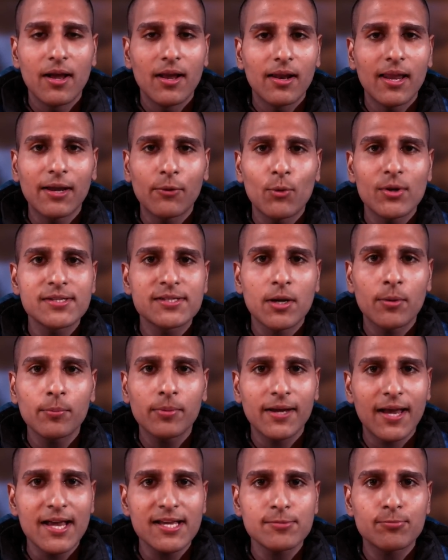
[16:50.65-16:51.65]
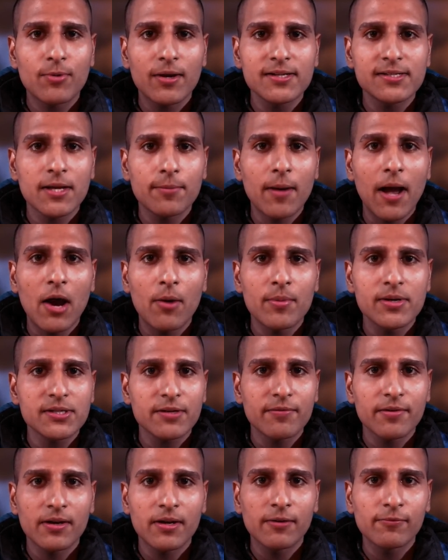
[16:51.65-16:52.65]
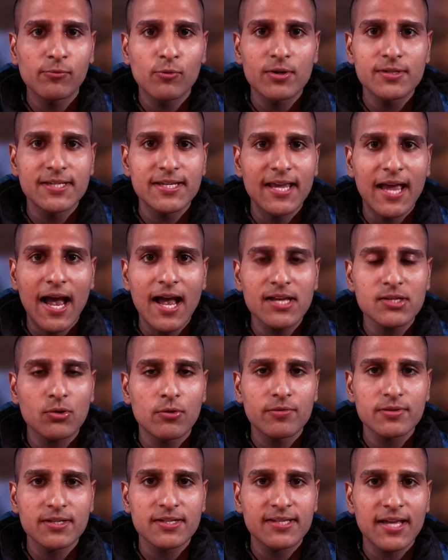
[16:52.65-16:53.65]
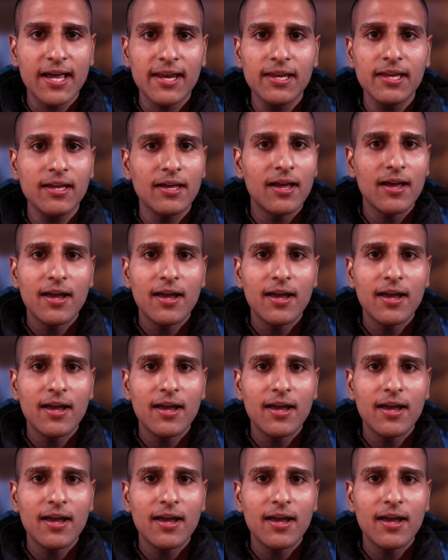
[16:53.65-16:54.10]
Like when some guest brings up how much of an influence he has over society,